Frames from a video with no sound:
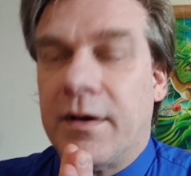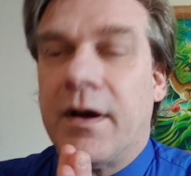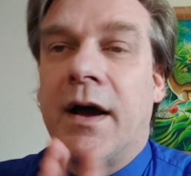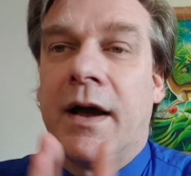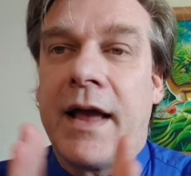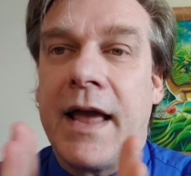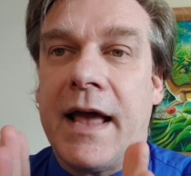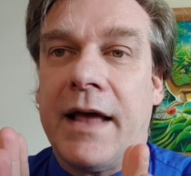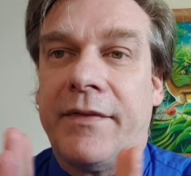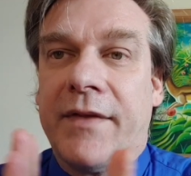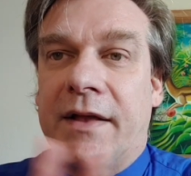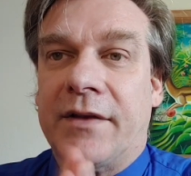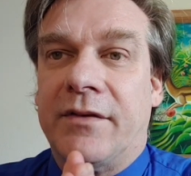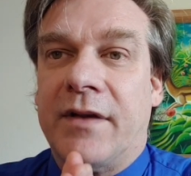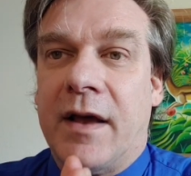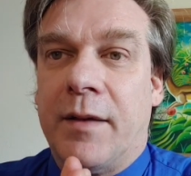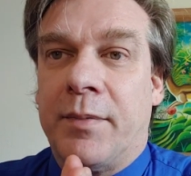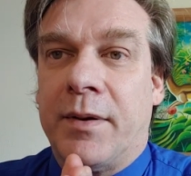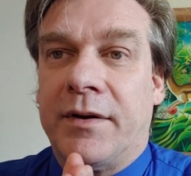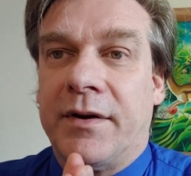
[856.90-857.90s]
again, that's
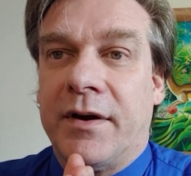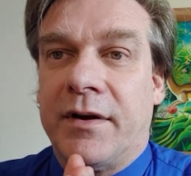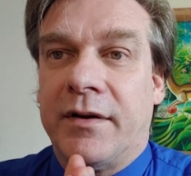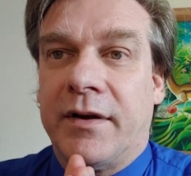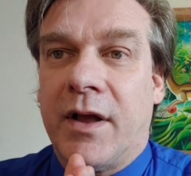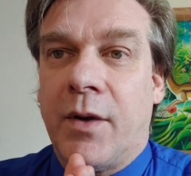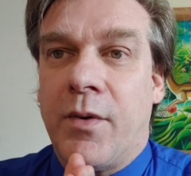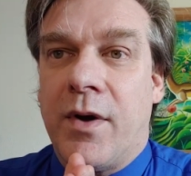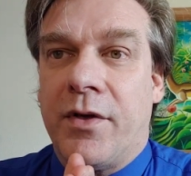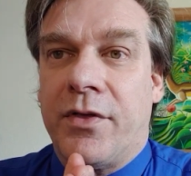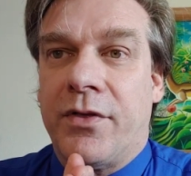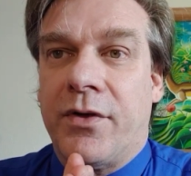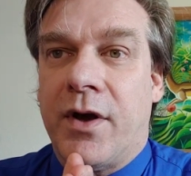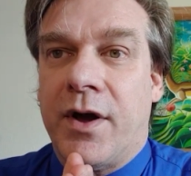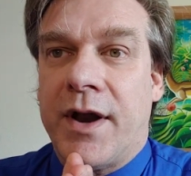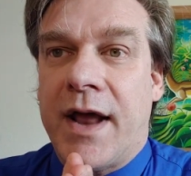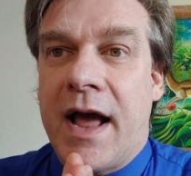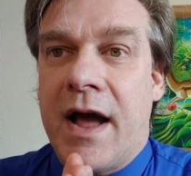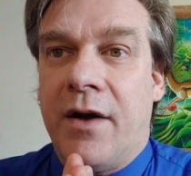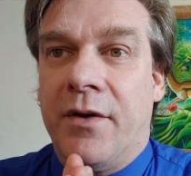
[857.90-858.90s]
not particularly well
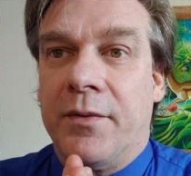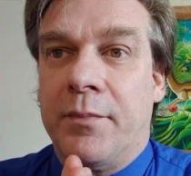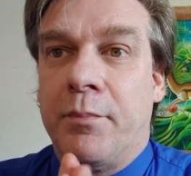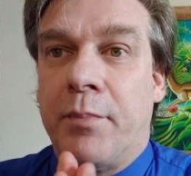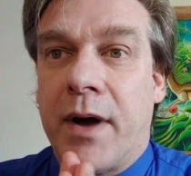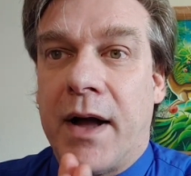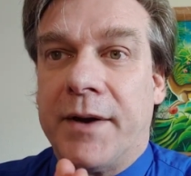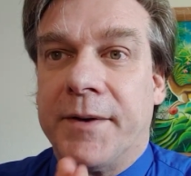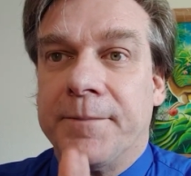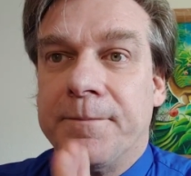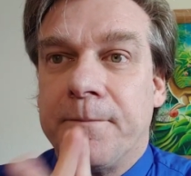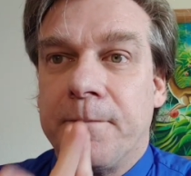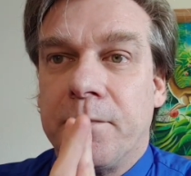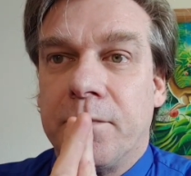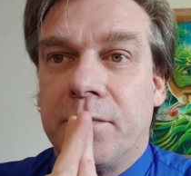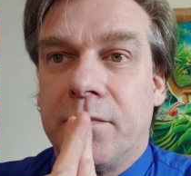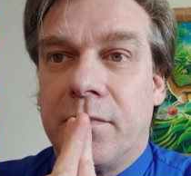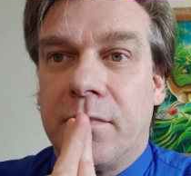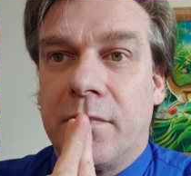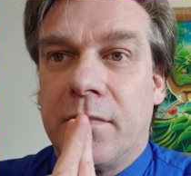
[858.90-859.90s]
thought out, but
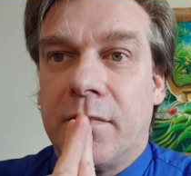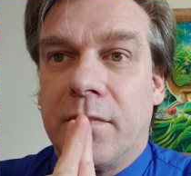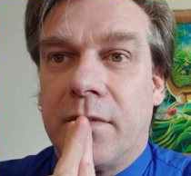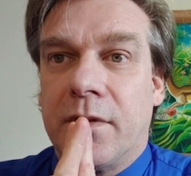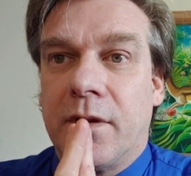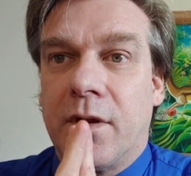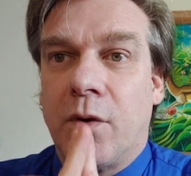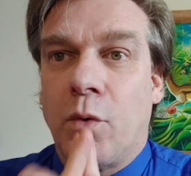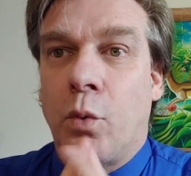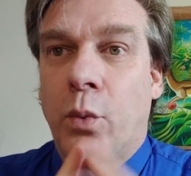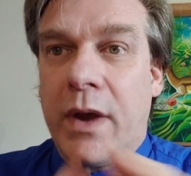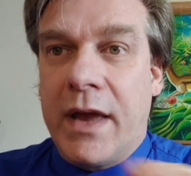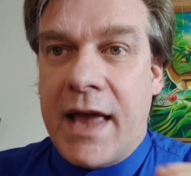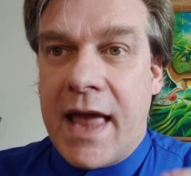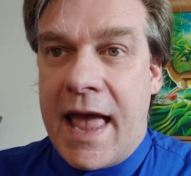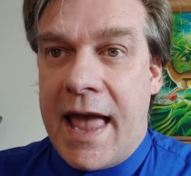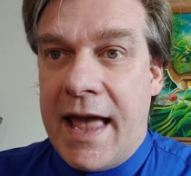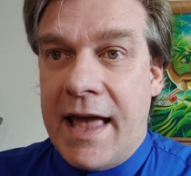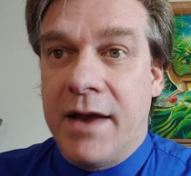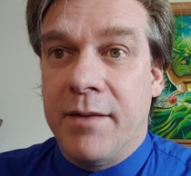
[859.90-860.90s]
we
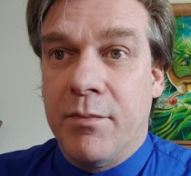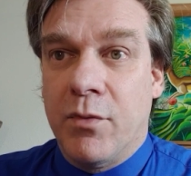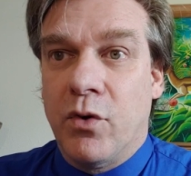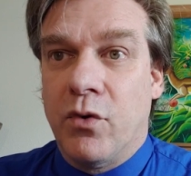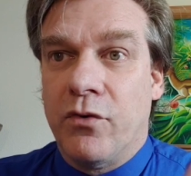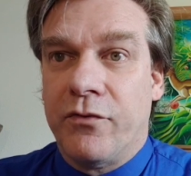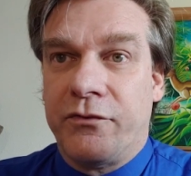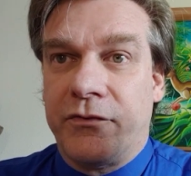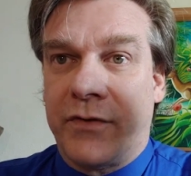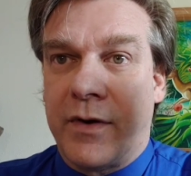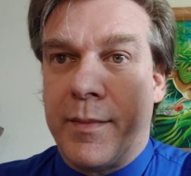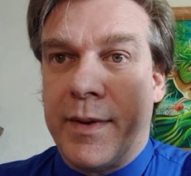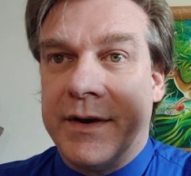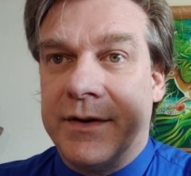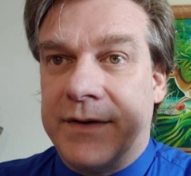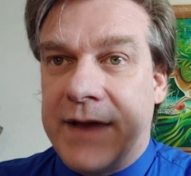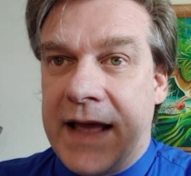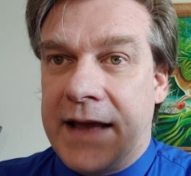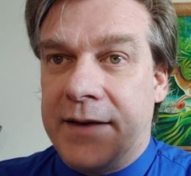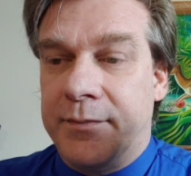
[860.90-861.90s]
can move from a
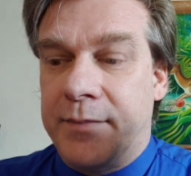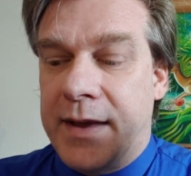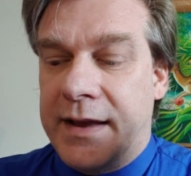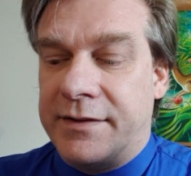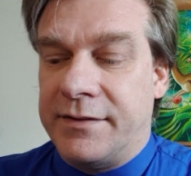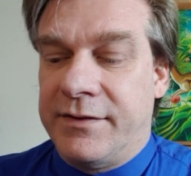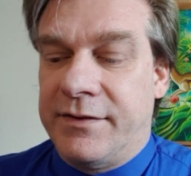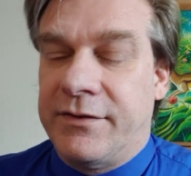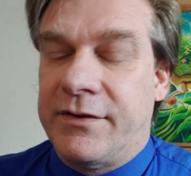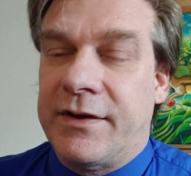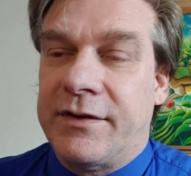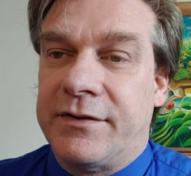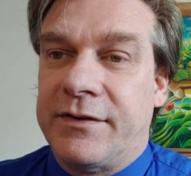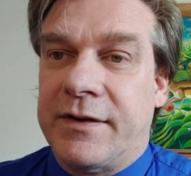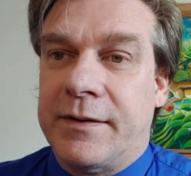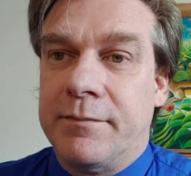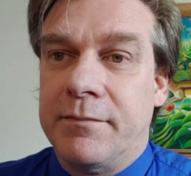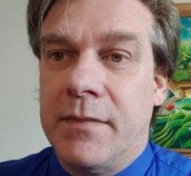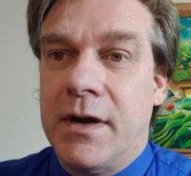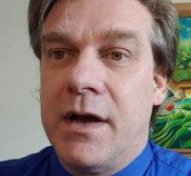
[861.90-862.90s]
debt-based
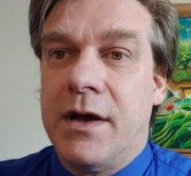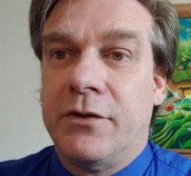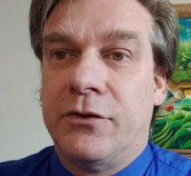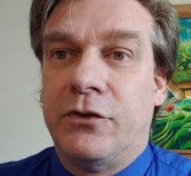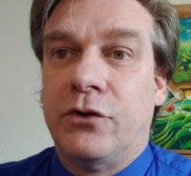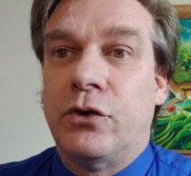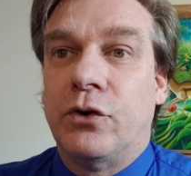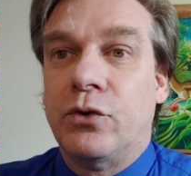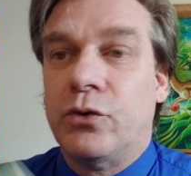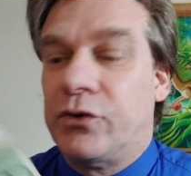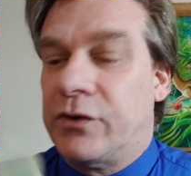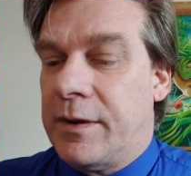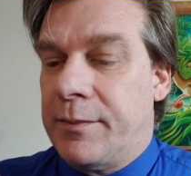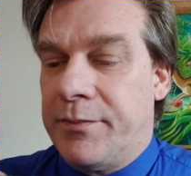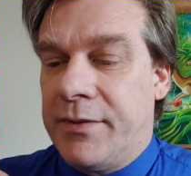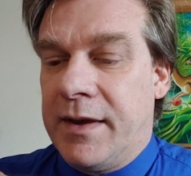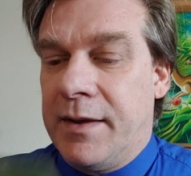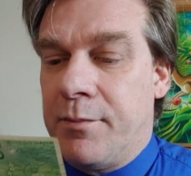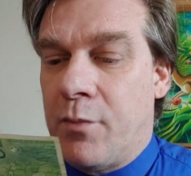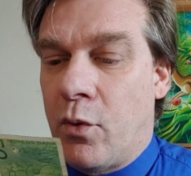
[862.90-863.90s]
system to
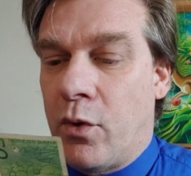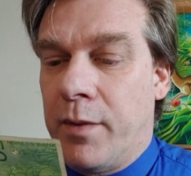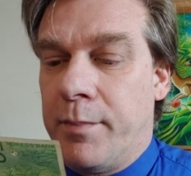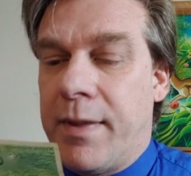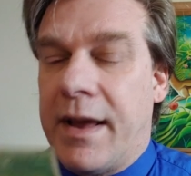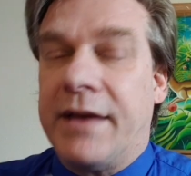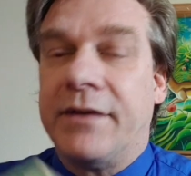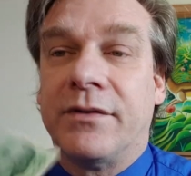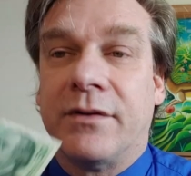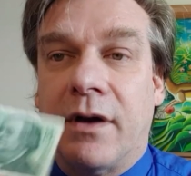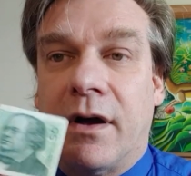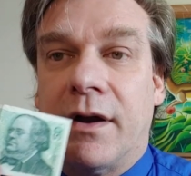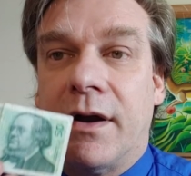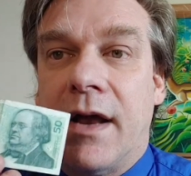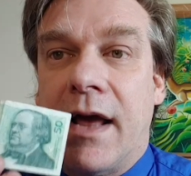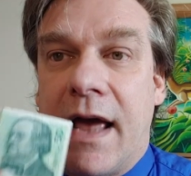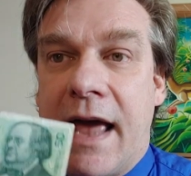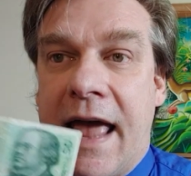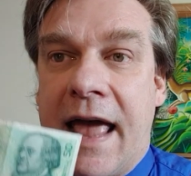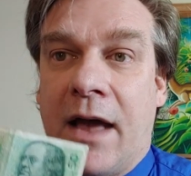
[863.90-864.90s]
something more based on
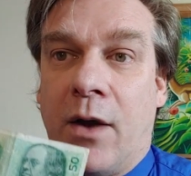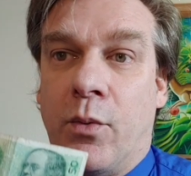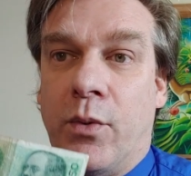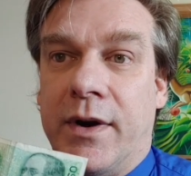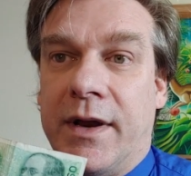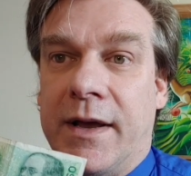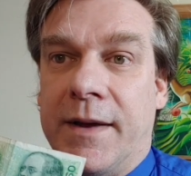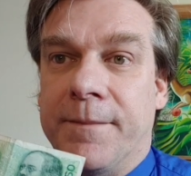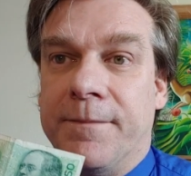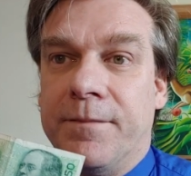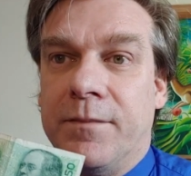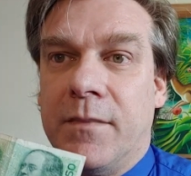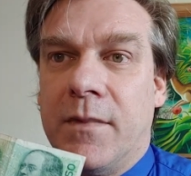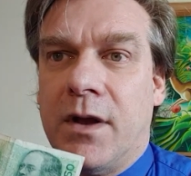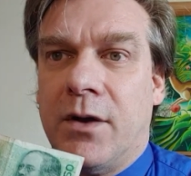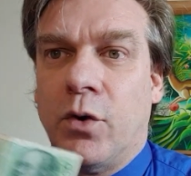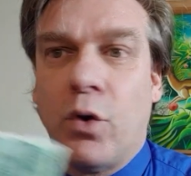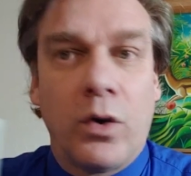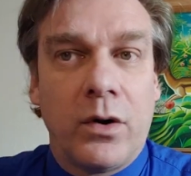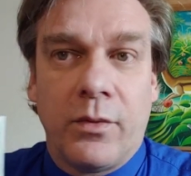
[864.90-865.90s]
equity.
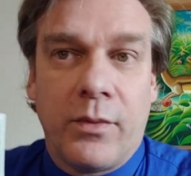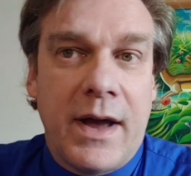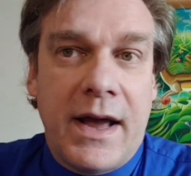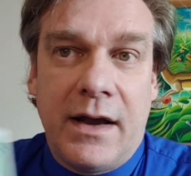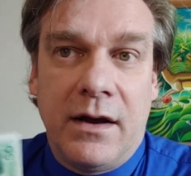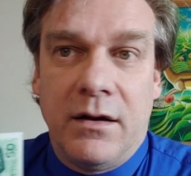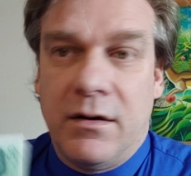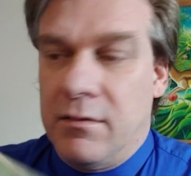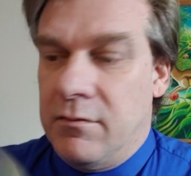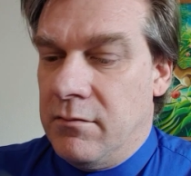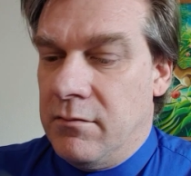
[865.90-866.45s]
Norway,